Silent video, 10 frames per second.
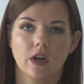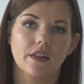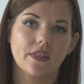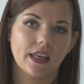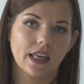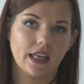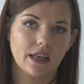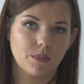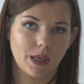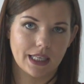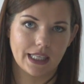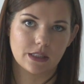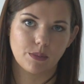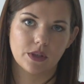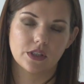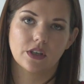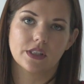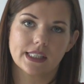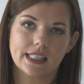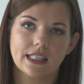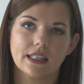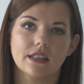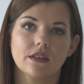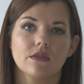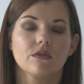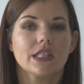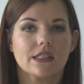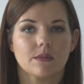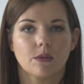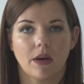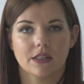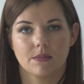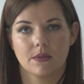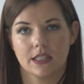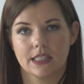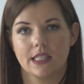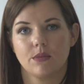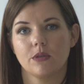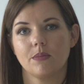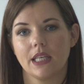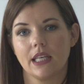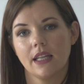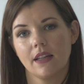got the blood expert to concede that the reasonable possibility would be